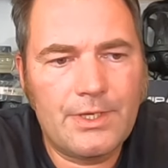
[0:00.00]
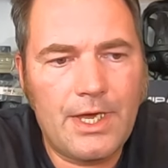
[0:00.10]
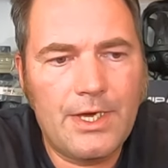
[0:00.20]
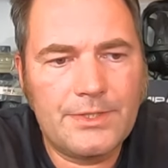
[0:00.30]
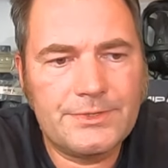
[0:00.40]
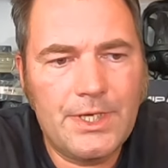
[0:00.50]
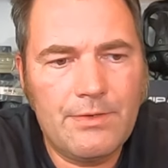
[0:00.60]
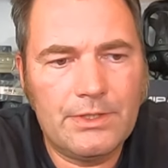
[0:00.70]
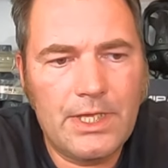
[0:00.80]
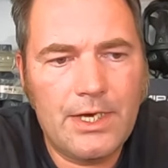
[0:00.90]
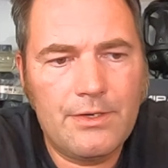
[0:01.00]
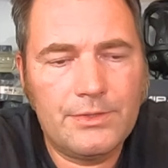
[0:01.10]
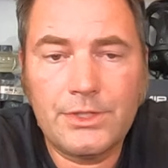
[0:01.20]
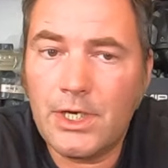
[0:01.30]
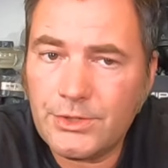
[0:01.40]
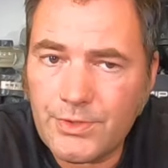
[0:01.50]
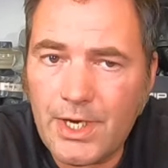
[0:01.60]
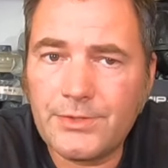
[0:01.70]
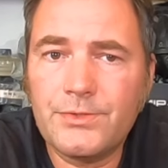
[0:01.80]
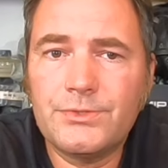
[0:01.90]
has now allowed
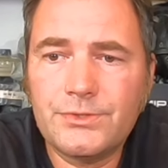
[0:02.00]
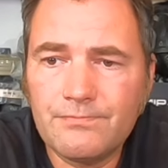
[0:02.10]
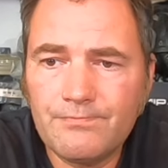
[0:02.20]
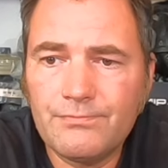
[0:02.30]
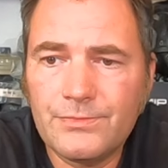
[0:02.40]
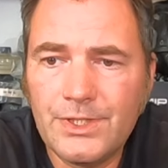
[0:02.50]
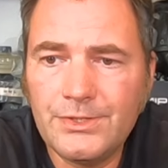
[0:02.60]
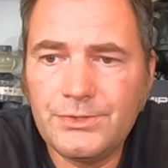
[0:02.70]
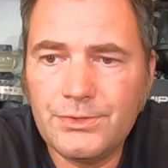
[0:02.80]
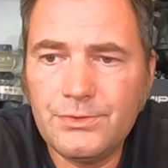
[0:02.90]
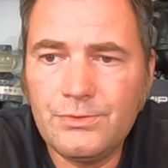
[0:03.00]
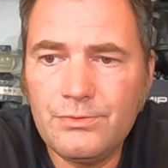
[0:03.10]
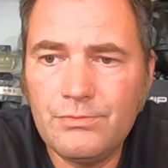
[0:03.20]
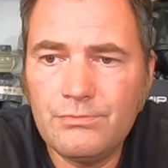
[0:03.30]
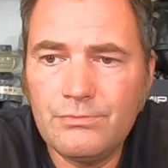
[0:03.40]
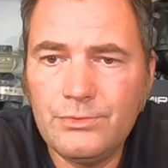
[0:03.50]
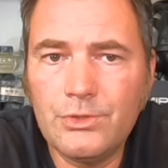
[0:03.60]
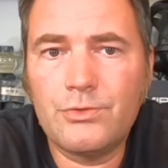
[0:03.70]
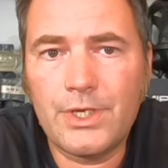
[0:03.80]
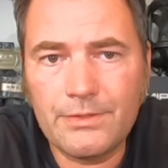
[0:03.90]
contractors into
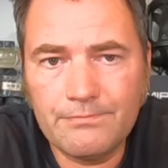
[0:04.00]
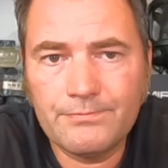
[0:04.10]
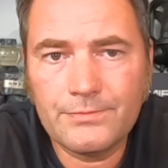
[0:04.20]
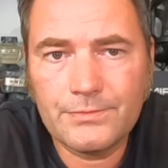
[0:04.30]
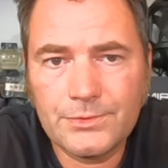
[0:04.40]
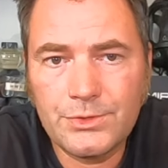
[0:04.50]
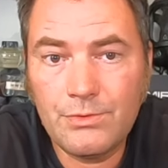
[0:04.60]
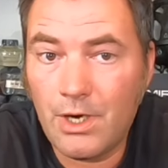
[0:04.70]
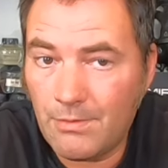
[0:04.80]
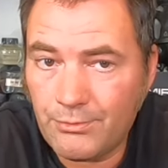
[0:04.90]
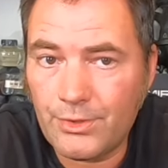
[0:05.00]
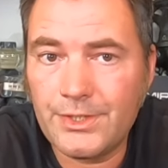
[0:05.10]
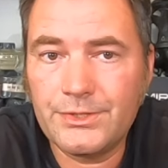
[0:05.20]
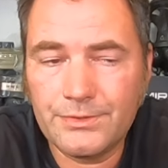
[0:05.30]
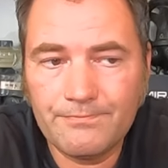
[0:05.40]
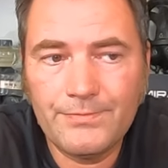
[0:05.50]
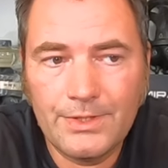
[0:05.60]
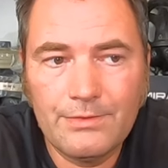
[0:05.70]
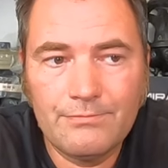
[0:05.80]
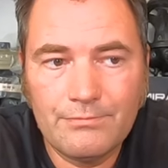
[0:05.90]
Ukraine to operate.
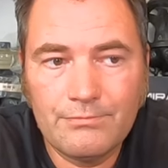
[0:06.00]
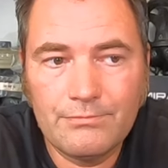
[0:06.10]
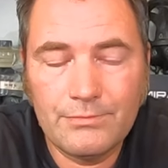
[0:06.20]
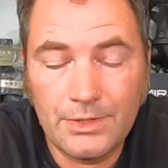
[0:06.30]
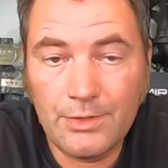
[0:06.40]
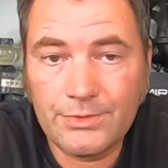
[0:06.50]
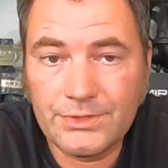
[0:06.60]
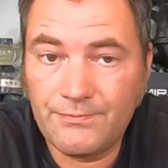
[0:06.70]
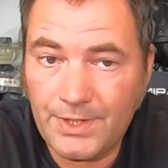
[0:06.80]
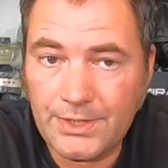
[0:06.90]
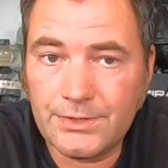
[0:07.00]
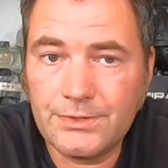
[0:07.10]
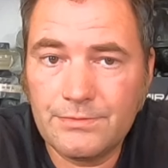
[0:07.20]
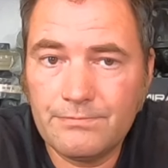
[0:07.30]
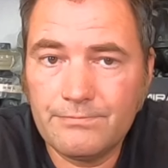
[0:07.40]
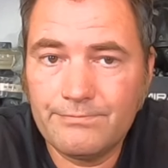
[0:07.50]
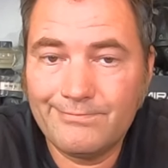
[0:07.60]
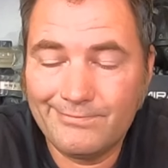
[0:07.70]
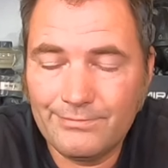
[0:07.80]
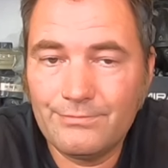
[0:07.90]
In other words, fight.
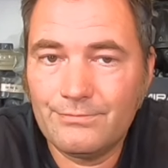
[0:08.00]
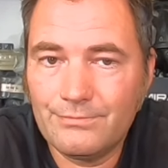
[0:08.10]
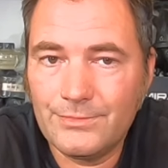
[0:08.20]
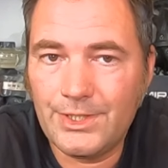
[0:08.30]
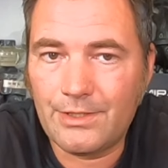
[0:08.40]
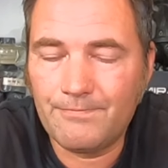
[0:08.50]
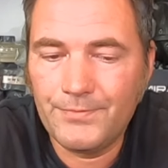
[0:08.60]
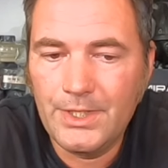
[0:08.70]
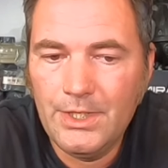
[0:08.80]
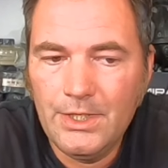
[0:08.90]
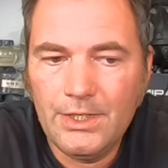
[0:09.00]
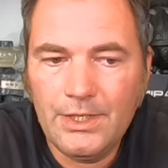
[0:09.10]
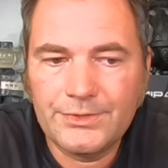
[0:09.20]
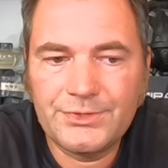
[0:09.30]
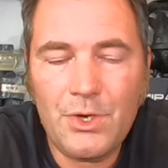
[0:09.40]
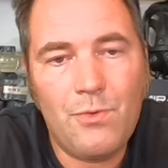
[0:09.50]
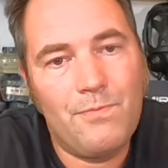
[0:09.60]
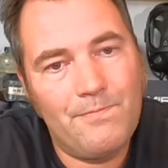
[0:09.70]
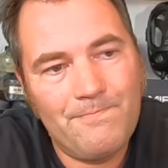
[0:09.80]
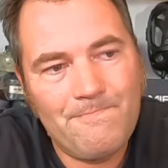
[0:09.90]
Yeah.
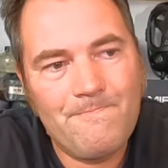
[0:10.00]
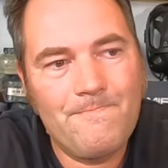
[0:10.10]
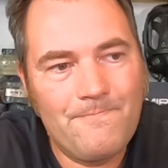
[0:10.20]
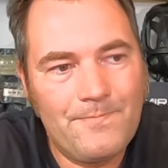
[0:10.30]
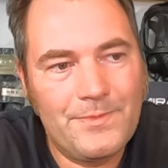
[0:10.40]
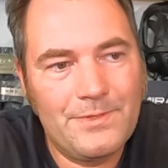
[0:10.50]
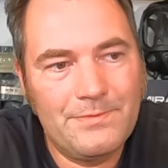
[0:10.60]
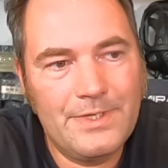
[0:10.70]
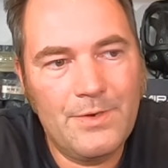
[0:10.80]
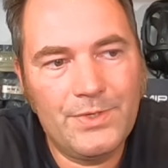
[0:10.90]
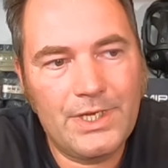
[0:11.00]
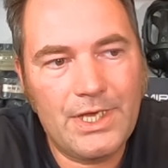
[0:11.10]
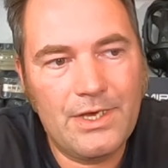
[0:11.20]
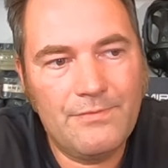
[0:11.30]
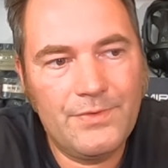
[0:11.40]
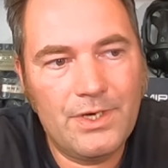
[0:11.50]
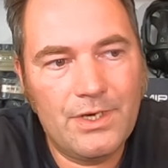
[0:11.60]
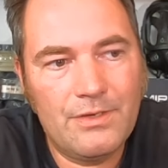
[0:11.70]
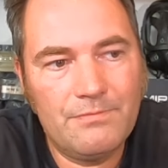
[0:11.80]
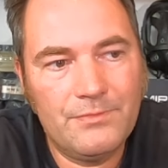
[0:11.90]
So, now we're going to
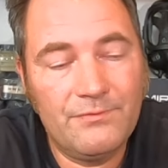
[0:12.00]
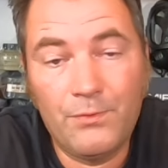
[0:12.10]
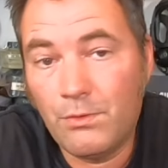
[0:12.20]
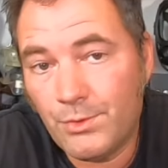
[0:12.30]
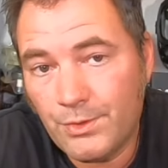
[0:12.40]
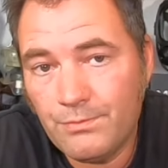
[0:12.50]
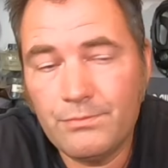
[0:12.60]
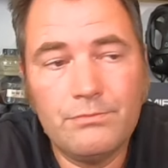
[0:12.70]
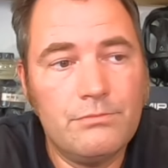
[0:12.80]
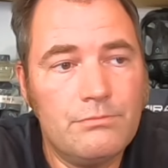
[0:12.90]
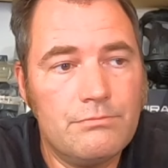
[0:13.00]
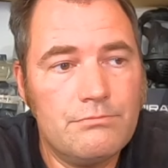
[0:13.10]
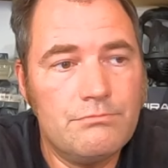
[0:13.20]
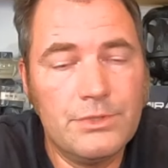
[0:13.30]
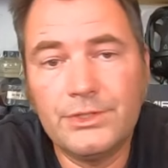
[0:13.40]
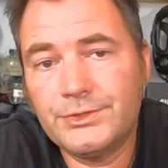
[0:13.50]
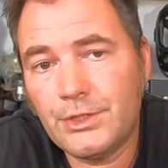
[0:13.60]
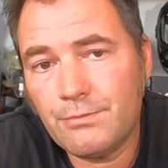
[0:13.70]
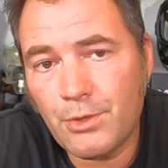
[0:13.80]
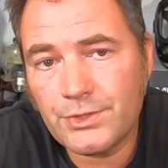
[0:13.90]
have former
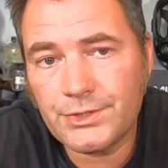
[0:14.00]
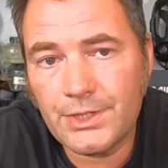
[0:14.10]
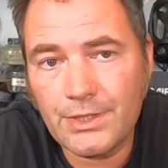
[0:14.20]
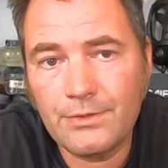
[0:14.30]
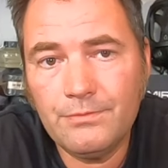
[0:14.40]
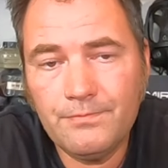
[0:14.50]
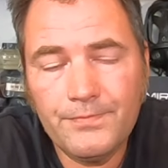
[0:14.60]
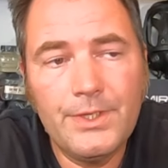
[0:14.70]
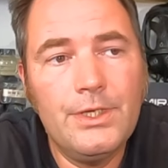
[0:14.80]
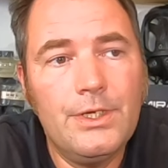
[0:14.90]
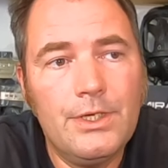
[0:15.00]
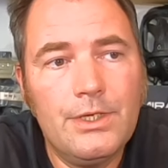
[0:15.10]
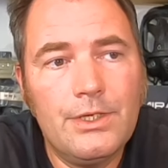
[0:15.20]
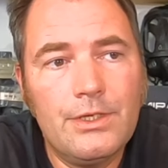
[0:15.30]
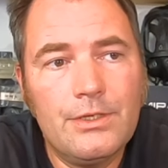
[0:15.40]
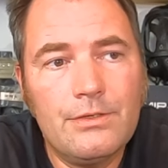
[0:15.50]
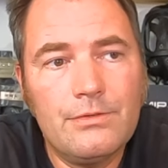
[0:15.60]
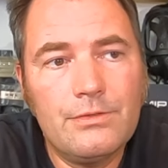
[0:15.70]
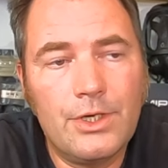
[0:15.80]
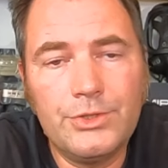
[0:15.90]
military personnel
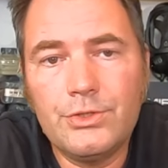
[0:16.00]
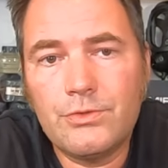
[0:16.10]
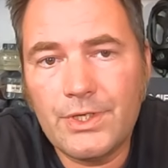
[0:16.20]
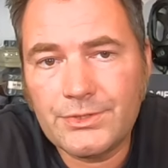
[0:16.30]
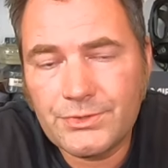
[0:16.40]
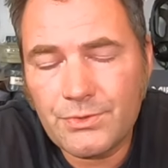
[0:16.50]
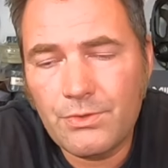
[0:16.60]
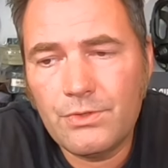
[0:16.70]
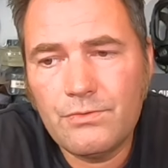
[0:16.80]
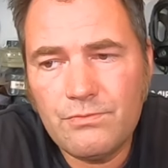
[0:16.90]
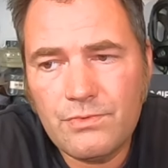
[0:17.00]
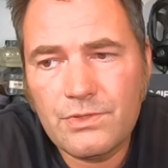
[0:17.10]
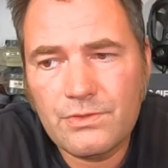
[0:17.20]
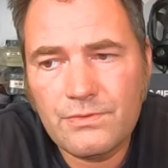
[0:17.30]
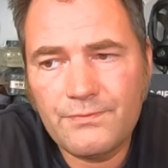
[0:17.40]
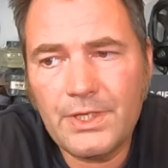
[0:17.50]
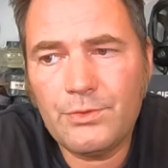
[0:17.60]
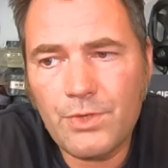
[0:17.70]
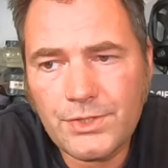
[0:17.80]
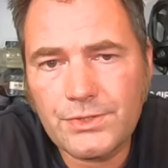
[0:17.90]
on Ukraine's soil fighting
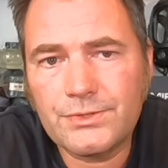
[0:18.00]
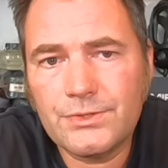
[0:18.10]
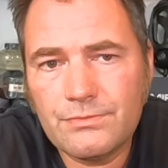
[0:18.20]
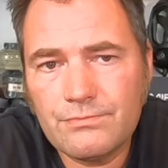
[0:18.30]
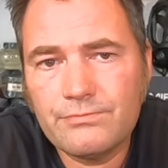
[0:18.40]
the Russians.